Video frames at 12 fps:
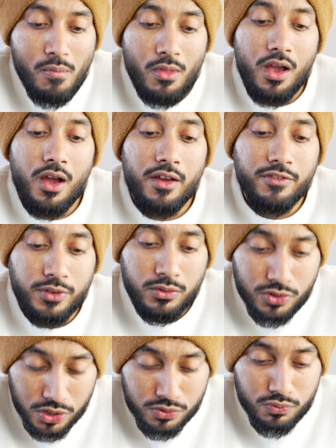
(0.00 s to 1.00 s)
If you
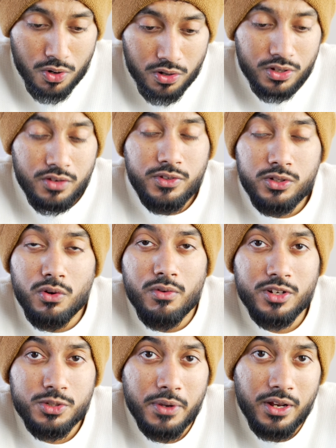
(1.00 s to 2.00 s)
don't
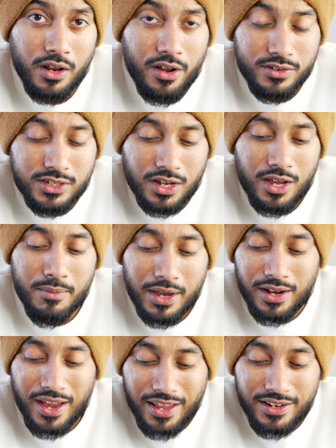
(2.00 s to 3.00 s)
want to spend a lot of time
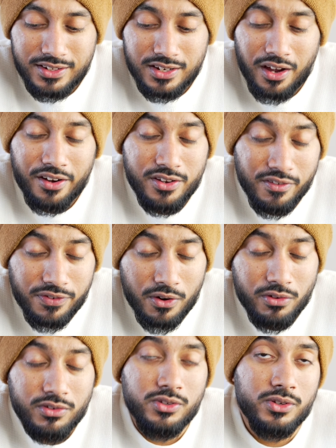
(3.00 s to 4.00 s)
and edit on your
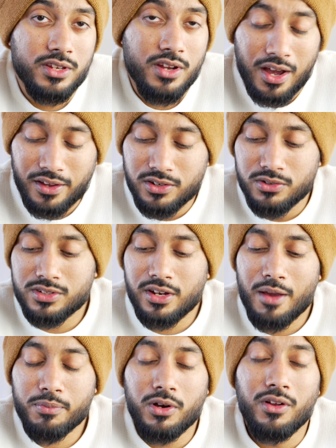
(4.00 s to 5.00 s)
phone, I use an
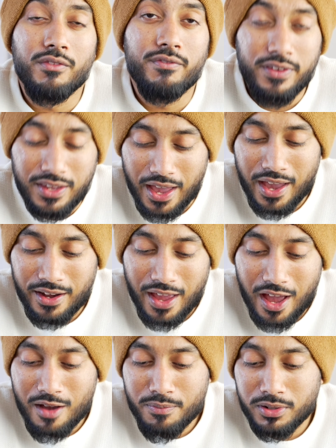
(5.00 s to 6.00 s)
app called VN
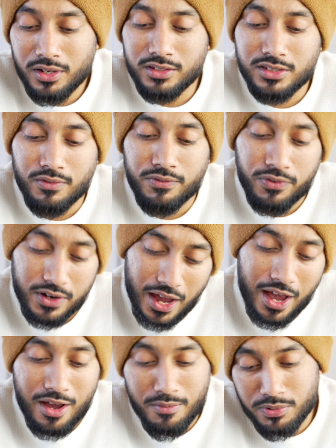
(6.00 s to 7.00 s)
app. It's a free
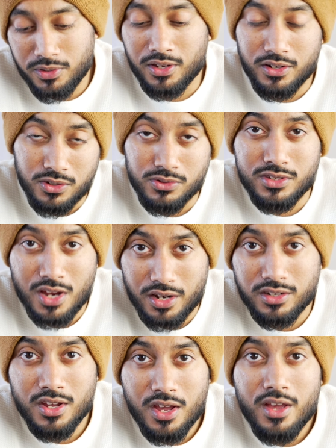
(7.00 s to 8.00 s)
app. You can use
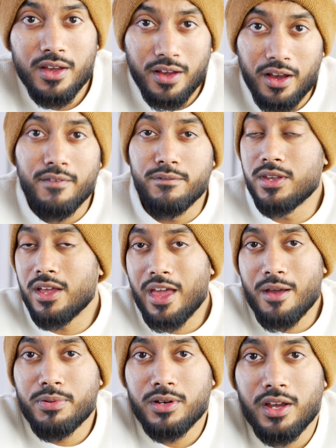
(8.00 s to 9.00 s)
that VN
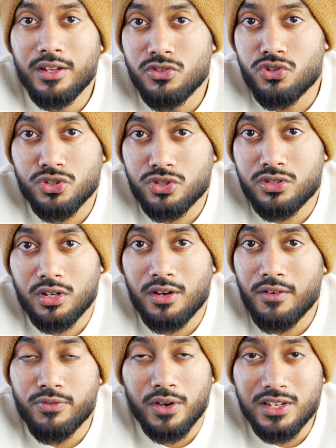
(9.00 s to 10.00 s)
app and just
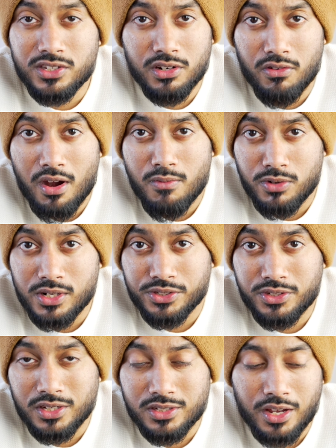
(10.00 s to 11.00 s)
Instagram Reels,
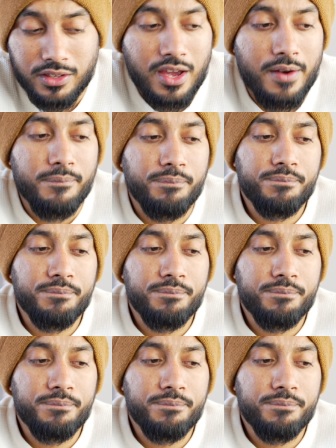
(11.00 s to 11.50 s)
things like that.